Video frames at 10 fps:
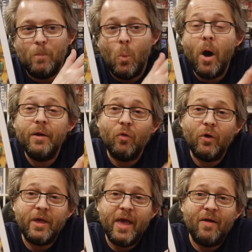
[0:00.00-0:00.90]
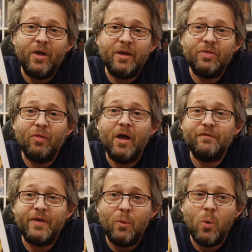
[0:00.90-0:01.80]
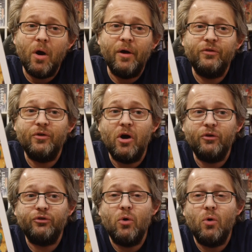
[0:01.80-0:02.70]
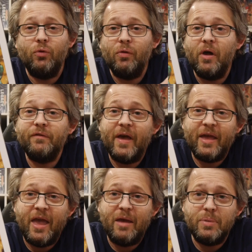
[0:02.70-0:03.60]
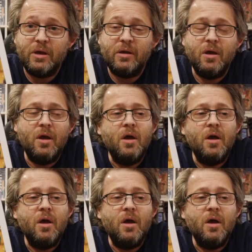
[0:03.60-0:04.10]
one, looking at, like, the life that was and also the life that can be.